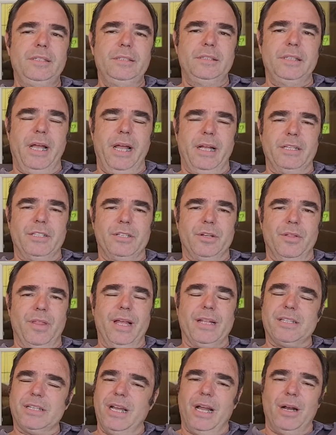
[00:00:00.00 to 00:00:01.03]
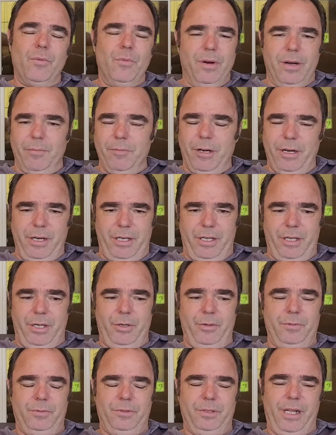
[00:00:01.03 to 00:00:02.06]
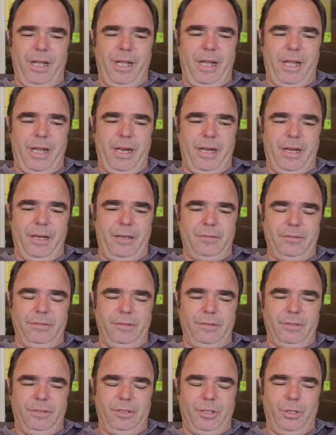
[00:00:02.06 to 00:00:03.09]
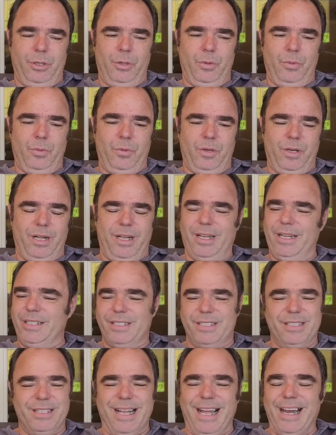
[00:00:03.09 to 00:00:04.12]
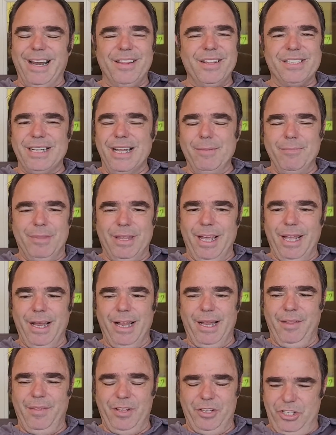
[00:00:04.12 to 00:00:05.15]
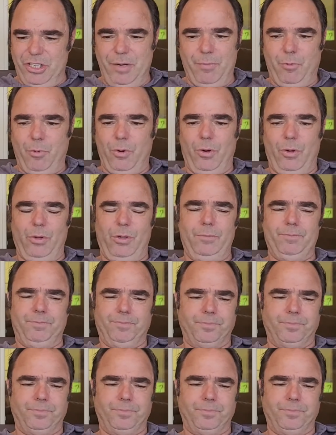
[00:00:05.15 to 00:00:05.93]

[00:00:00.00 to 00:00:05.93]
And so that's kind of what I'm going to do. And so it's kind of the same thing in the Jeep world.